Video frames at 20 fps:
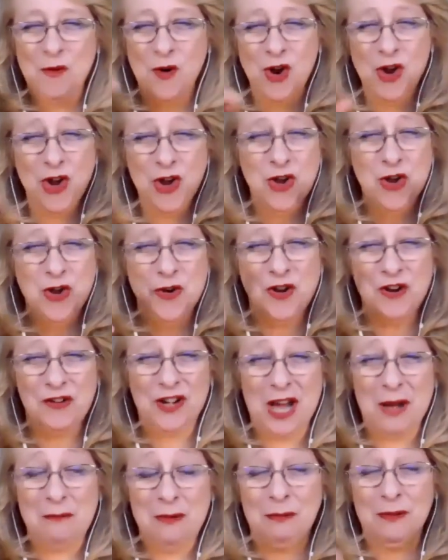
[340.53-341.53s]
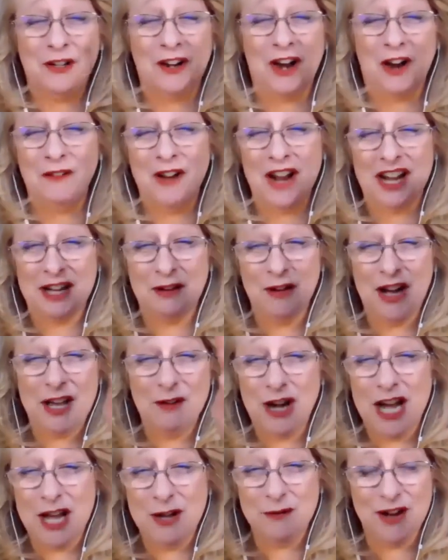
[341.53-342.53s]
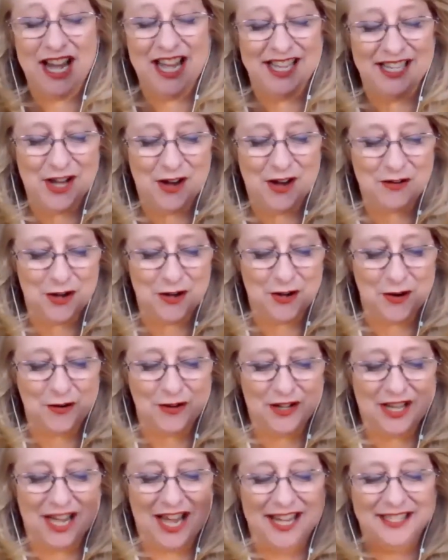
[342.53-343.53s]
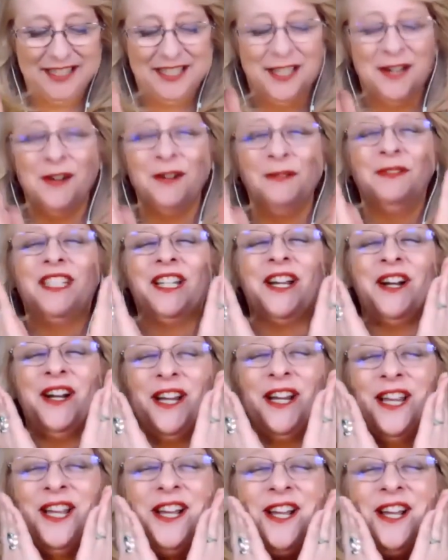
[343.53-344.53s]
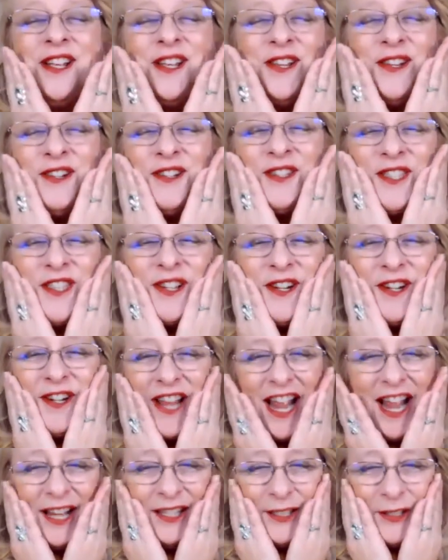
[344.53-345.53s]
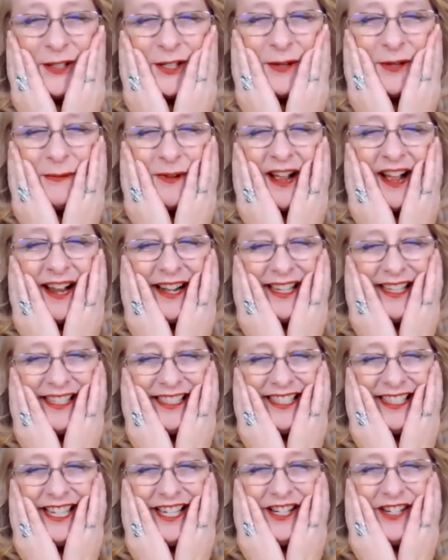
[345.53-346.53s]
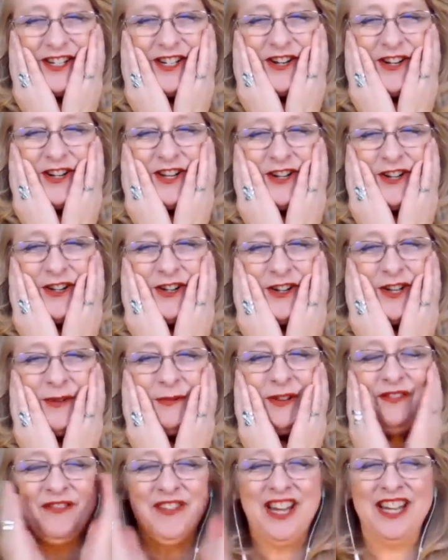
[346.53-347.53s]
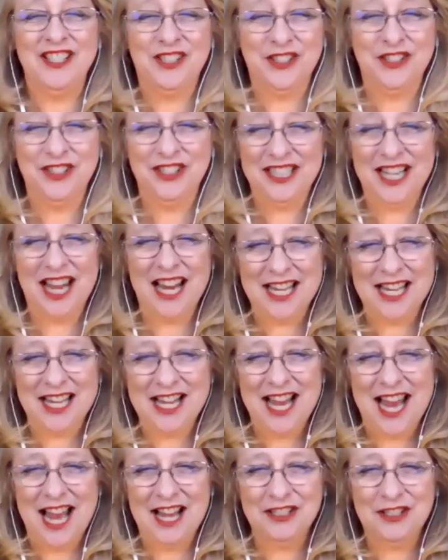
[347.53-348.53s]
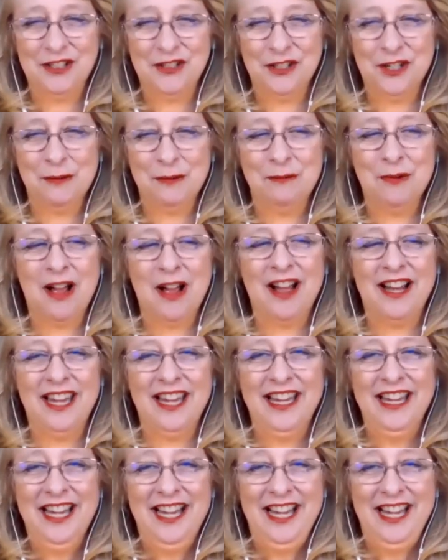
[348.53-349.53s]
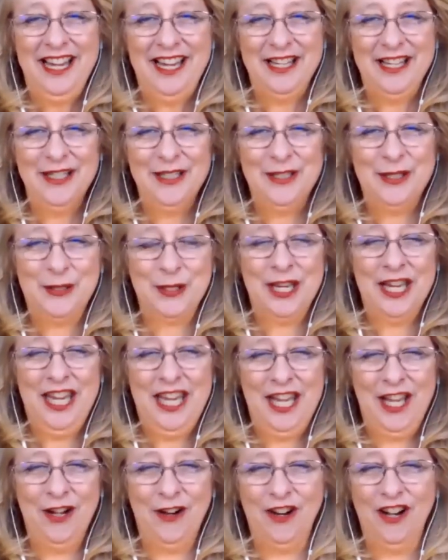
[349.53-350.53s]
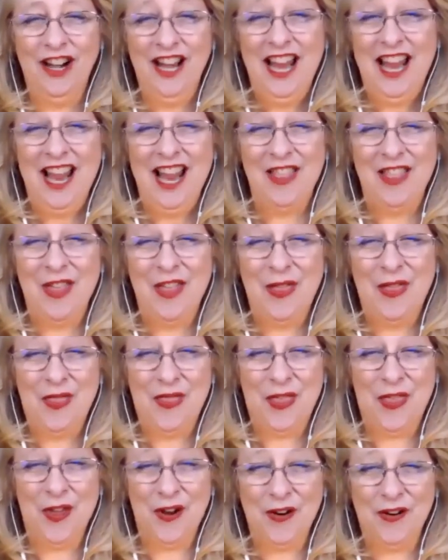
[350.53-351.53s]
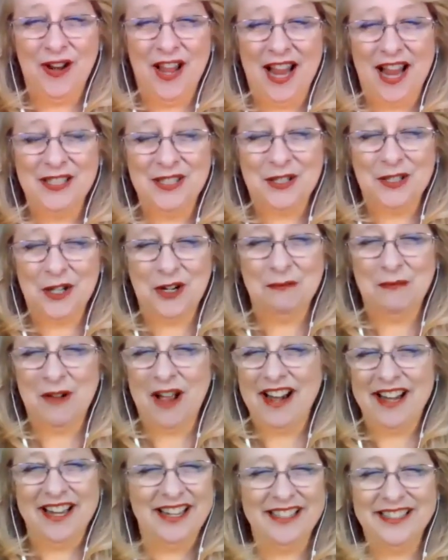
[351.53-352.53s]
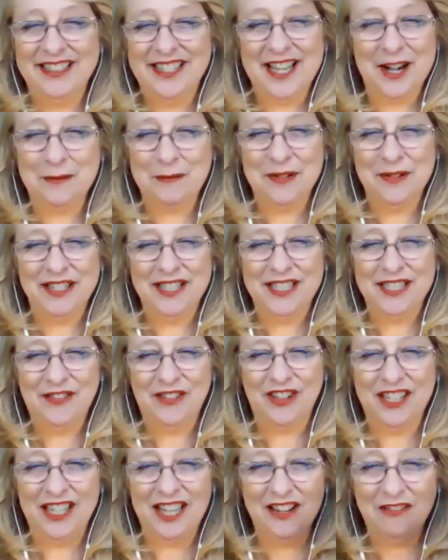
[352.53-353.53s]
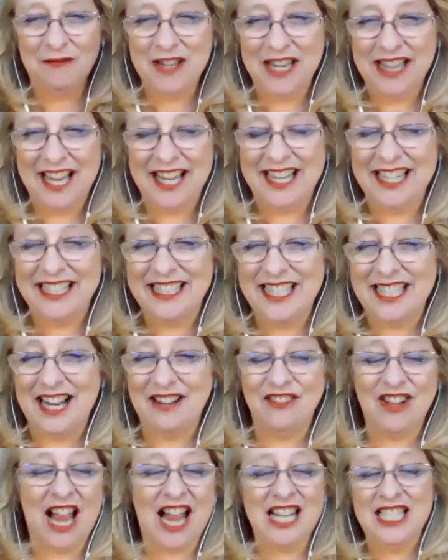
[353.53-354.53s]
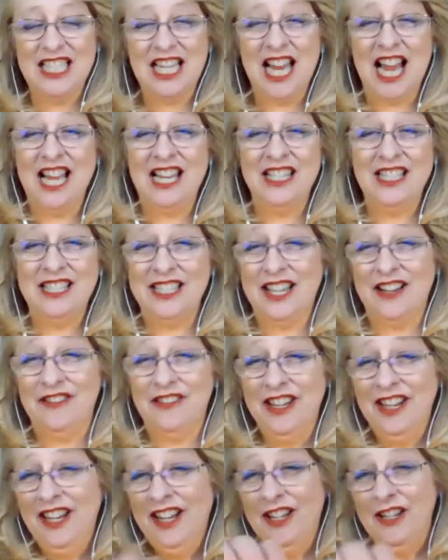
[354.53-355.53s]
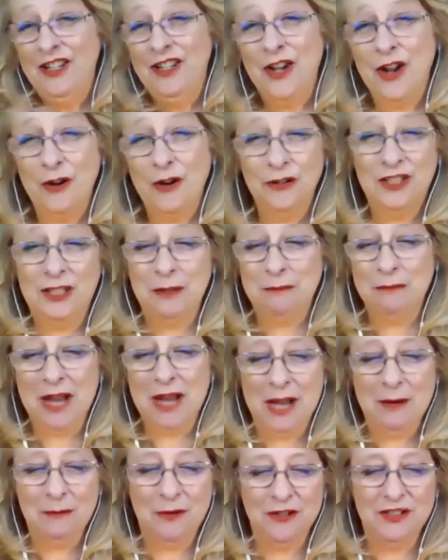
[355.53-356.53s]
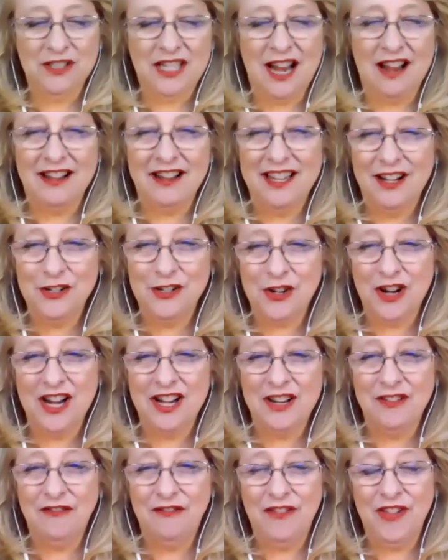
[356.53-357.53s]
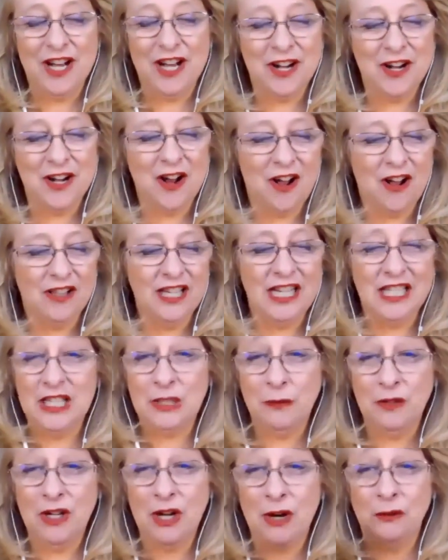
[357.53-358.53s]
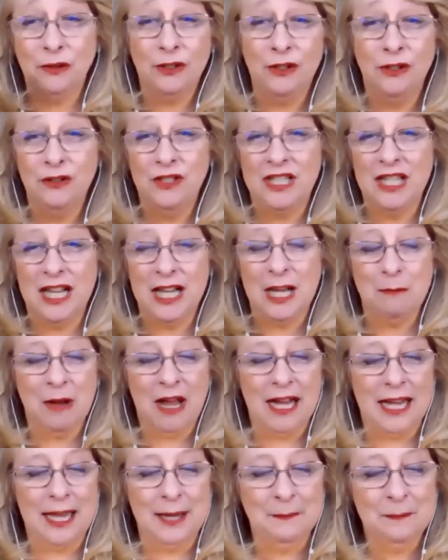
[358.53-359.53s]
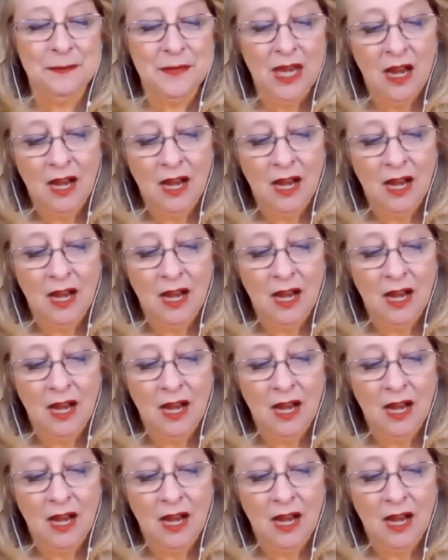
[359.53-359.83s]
Woo, okay, people are already, wait, wait, wait. No, no, no, okay, so I'm sorry. Your third astral body is here near your human face. Your second astral body is here. And the third astral body is there. Please forgive me. Like I said, I've got tons of notes and papers down here trying to fit it all in so we don't lose anybody.